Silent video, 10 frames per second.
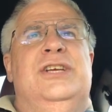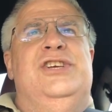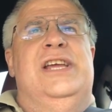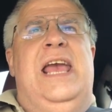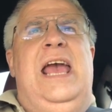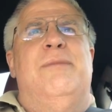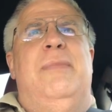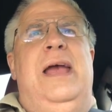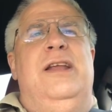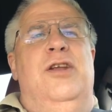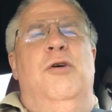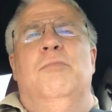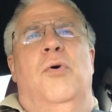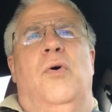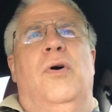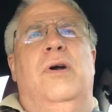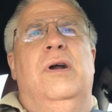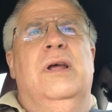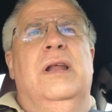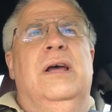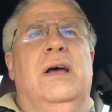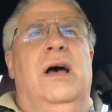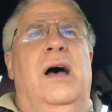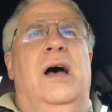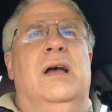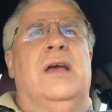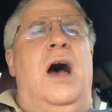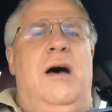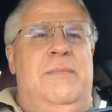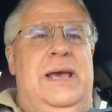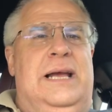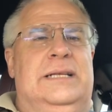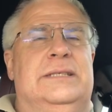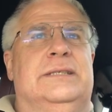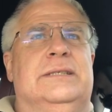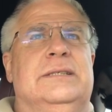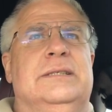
she can't make no more comments.